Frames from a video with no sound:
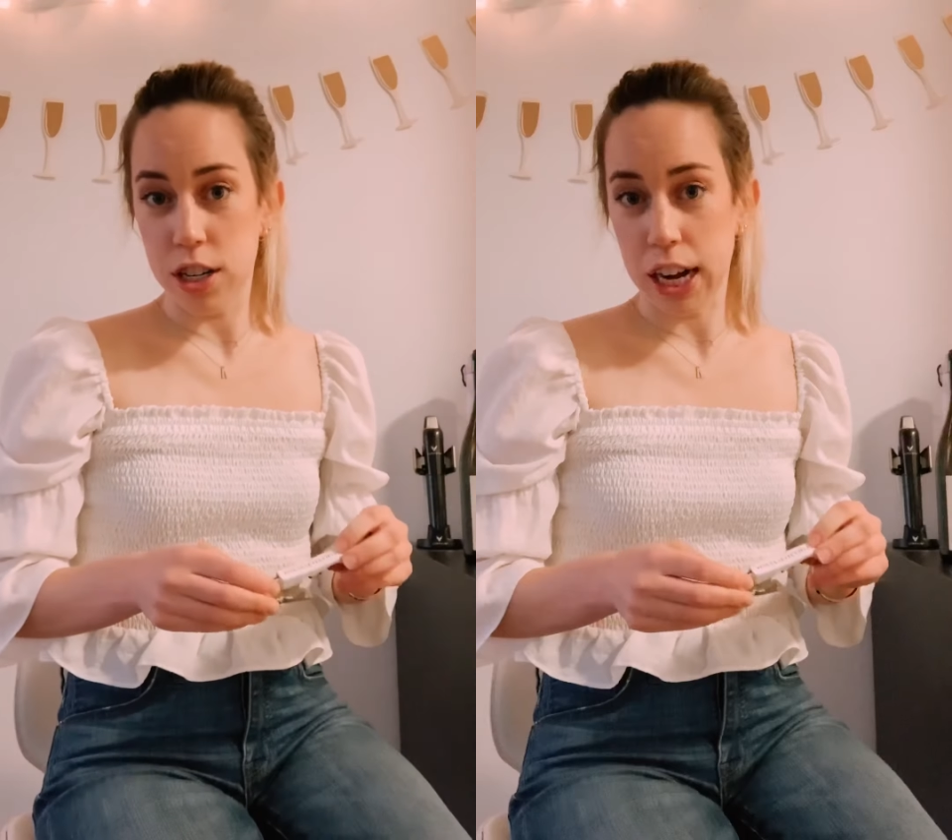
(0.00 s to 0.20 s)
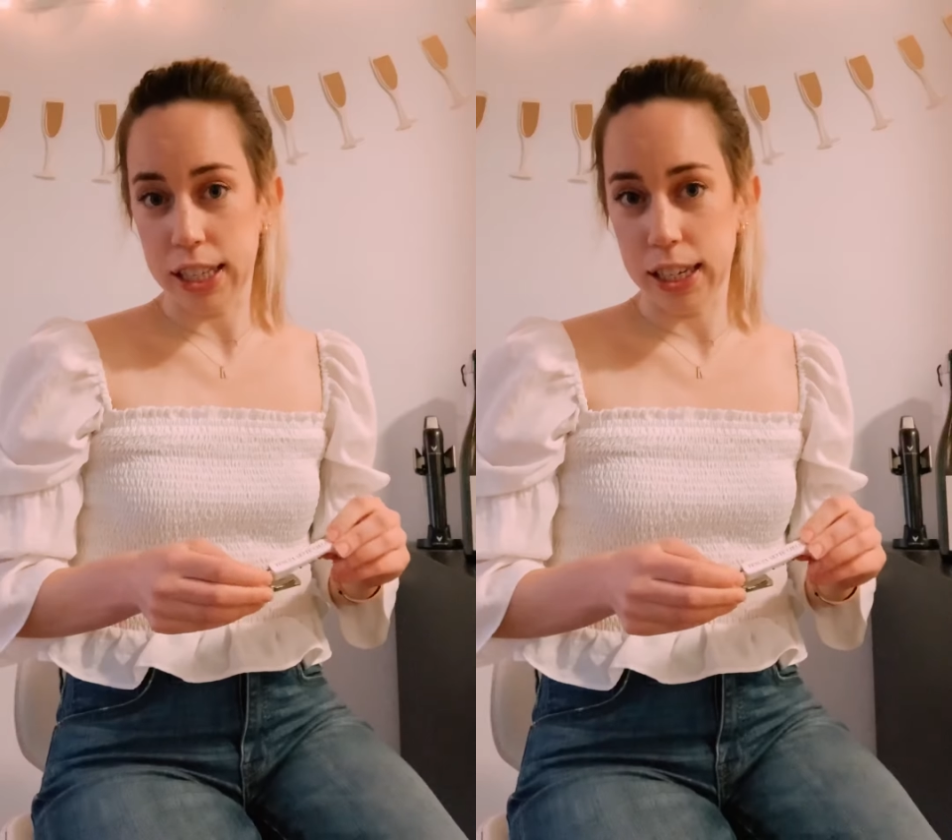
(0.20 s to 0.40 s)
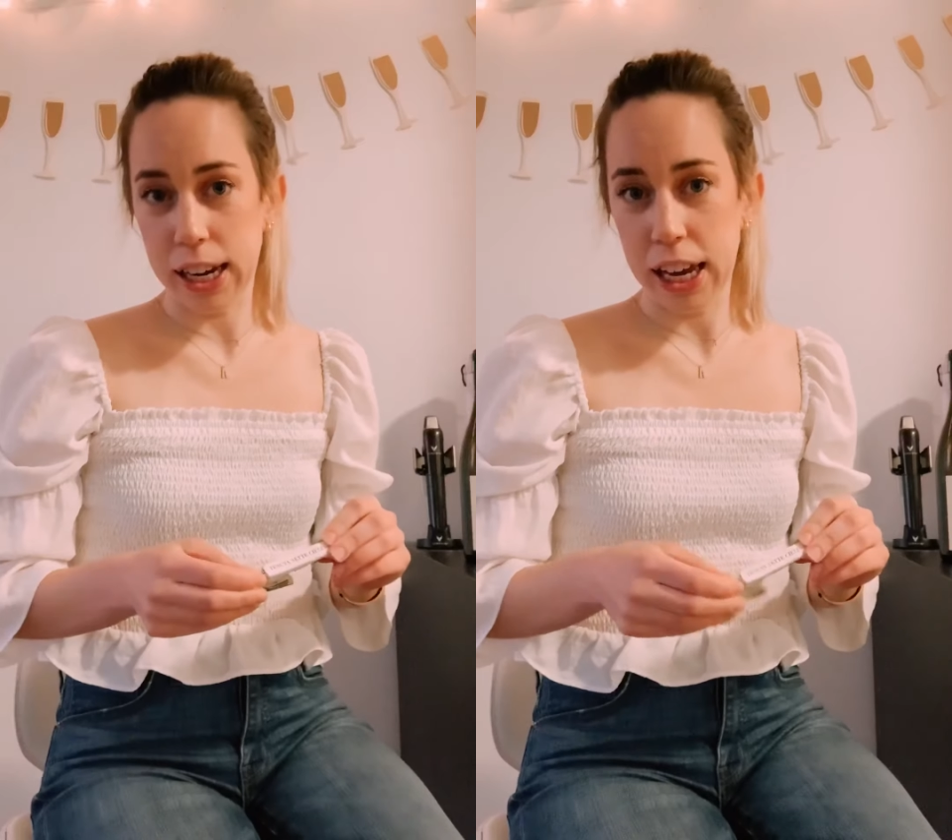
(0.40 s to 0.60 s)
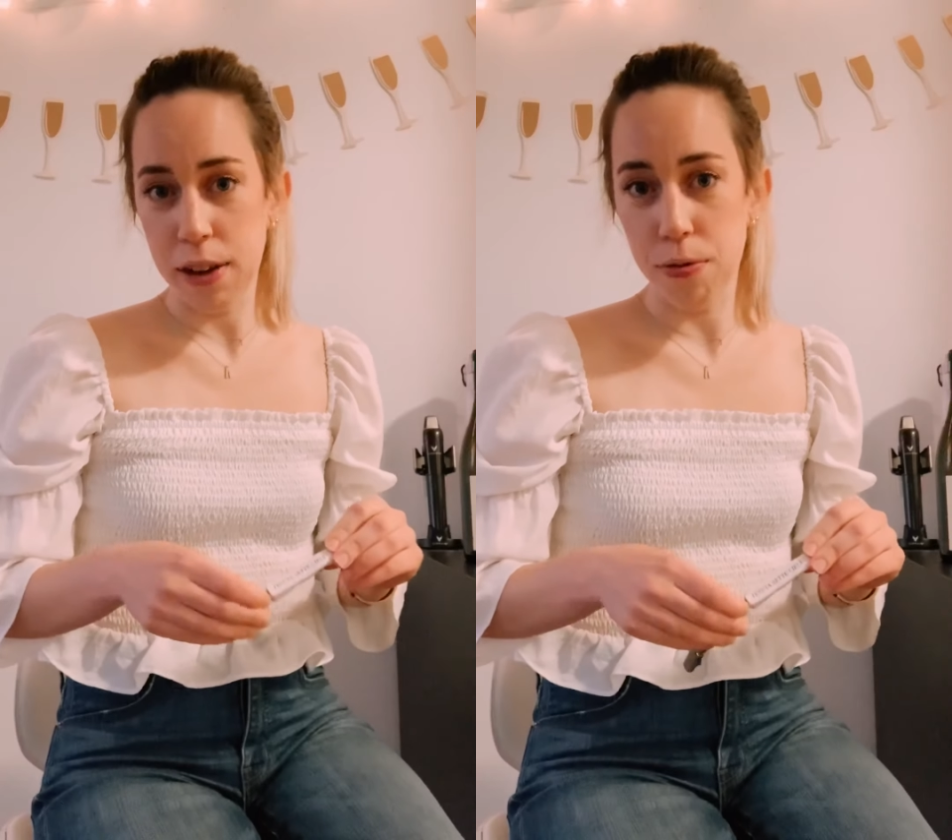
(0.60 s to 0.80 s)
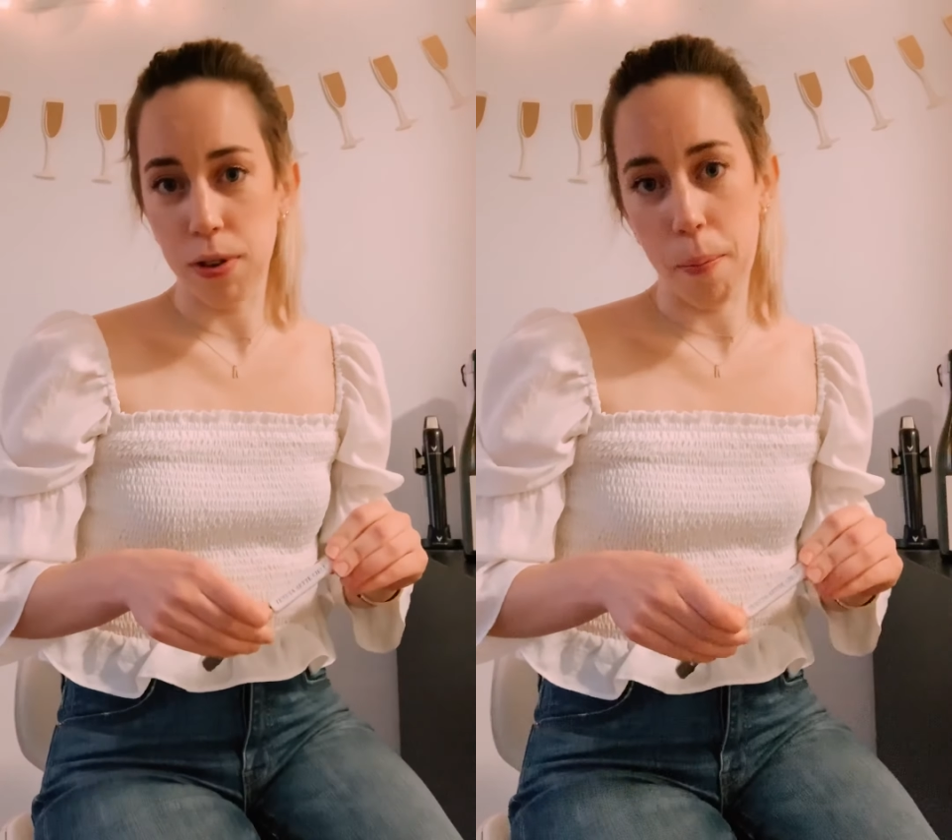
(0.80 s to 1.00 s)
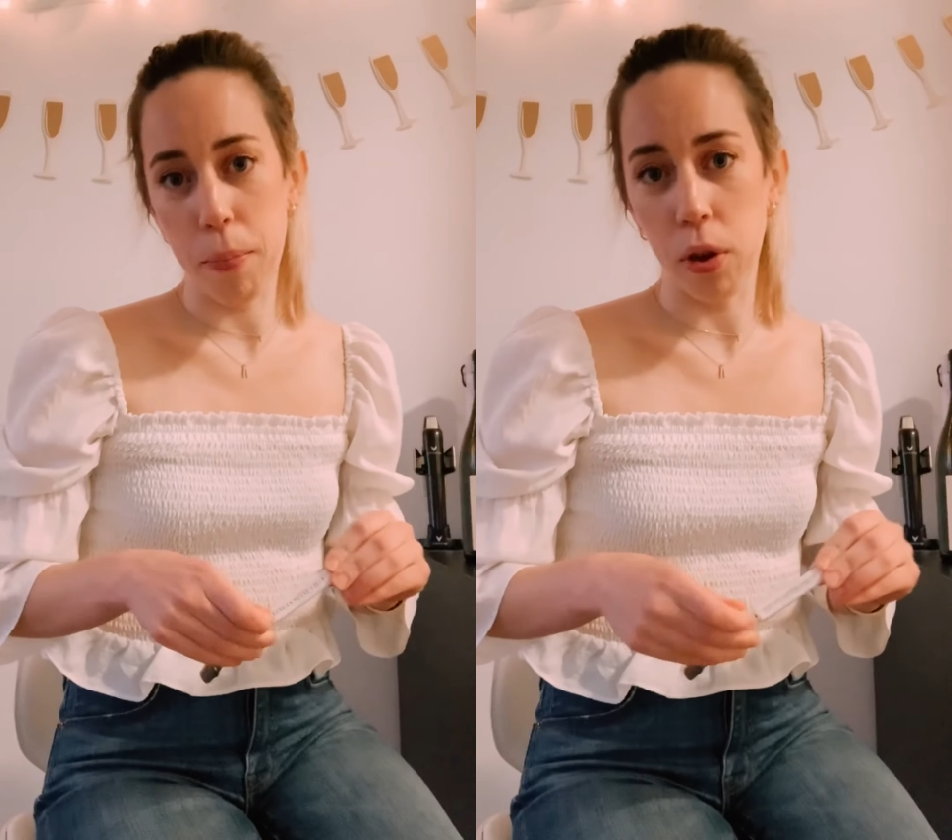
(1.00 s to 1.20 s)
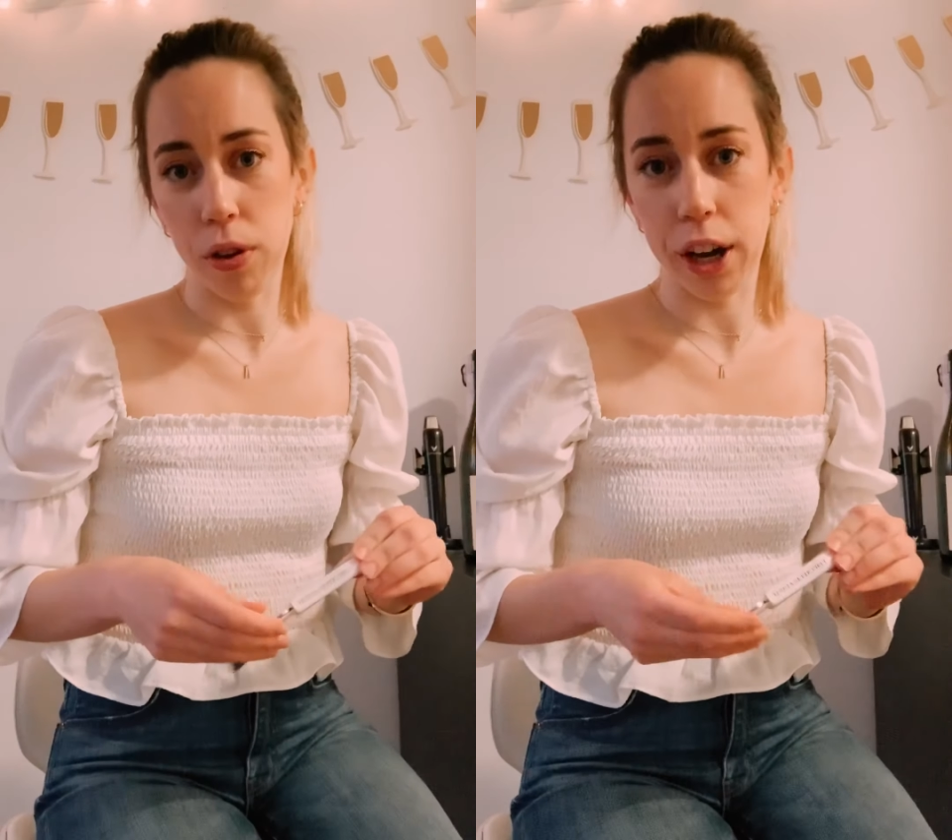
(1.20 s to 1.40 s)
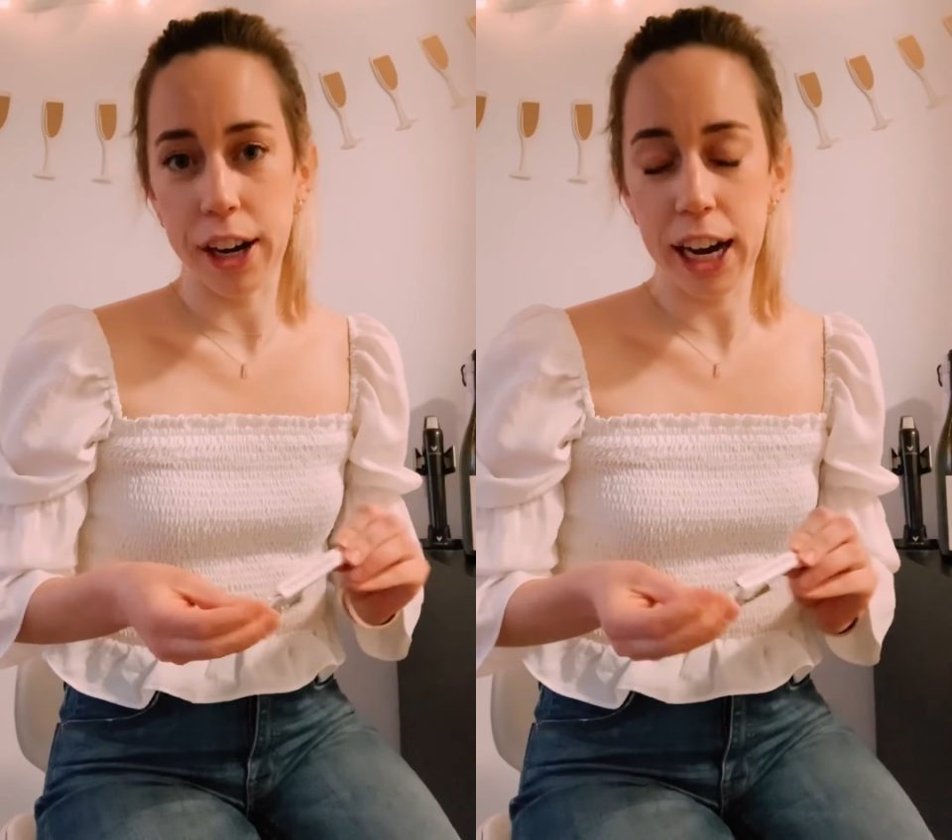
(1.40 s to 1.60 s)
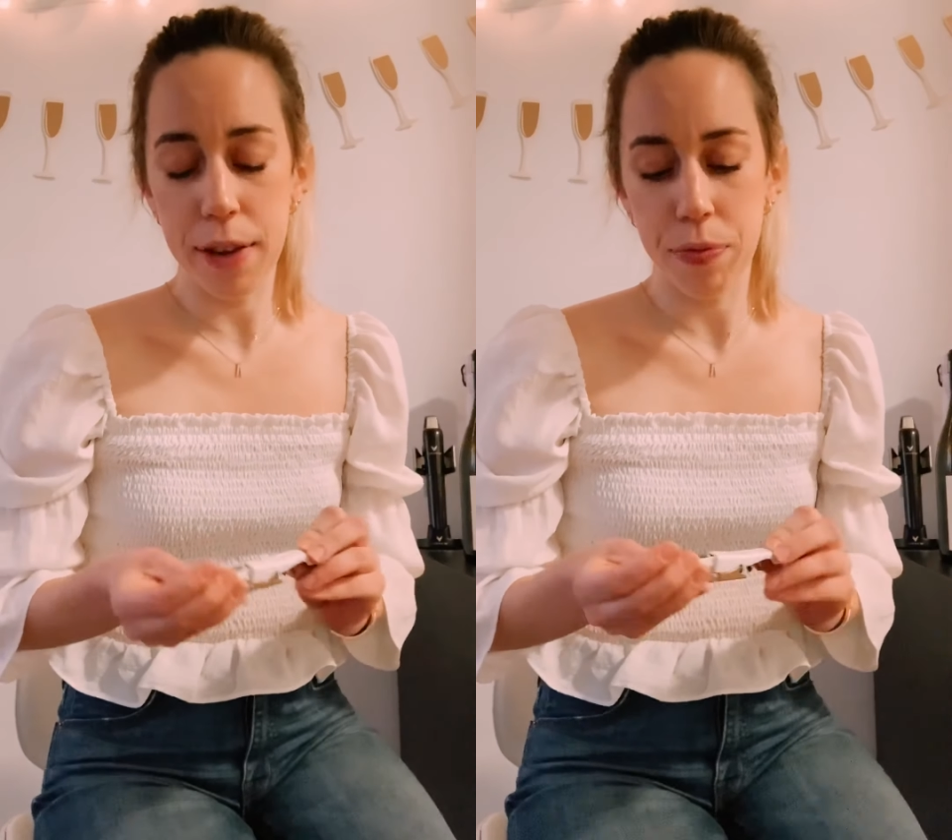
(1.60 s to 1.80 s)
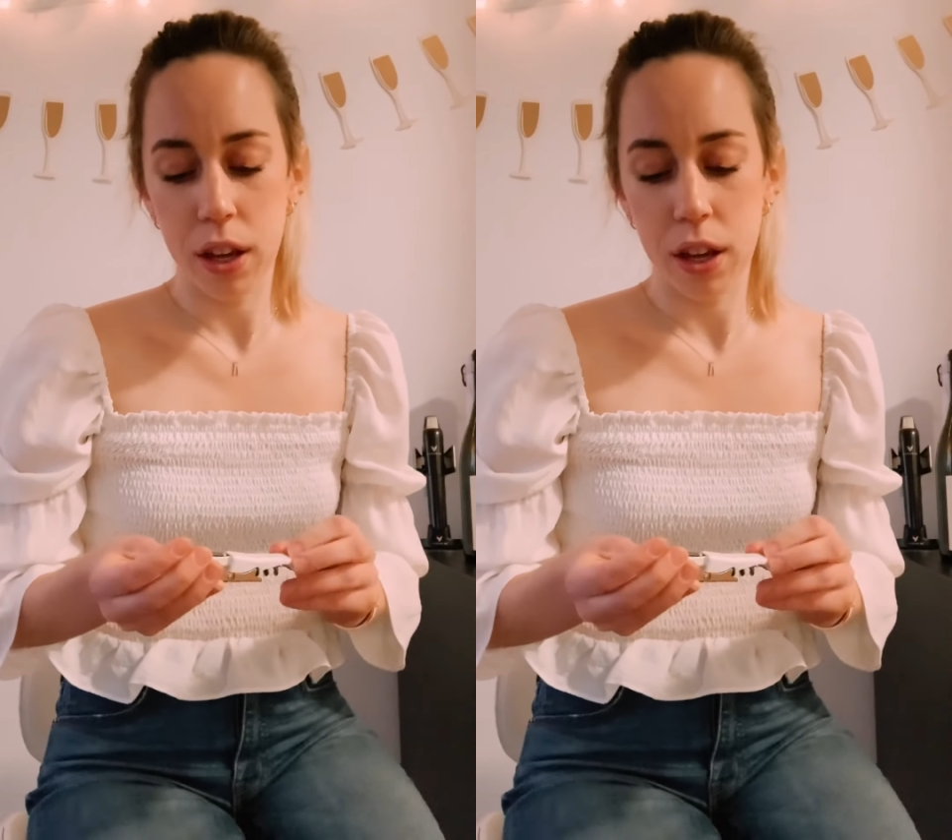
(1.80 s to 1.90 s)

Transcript: Tuscany from Bulgaria.